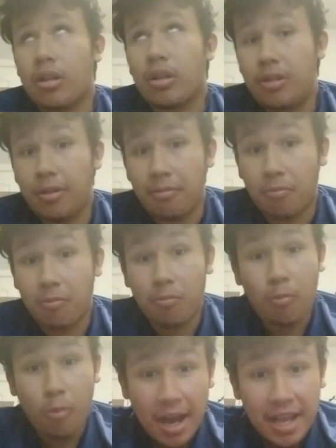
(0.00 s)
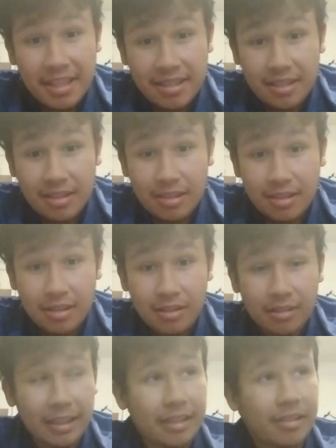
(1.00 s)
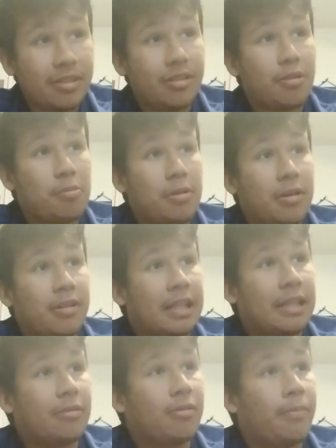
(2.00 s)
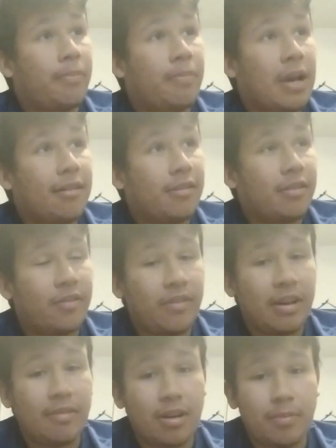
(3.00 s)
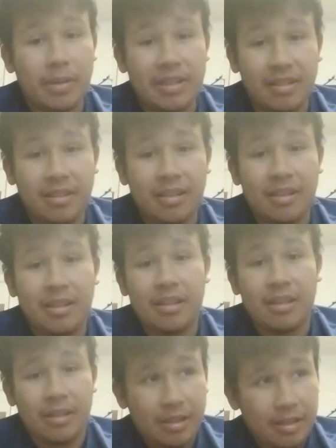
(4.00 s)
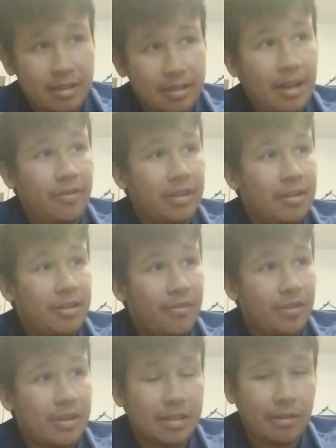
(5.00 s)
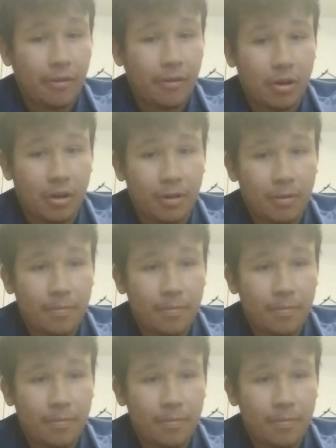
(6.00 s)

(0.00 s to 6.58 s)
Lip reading: dude, what? Like there were like Battle of the Five Armies definitely took things a little far.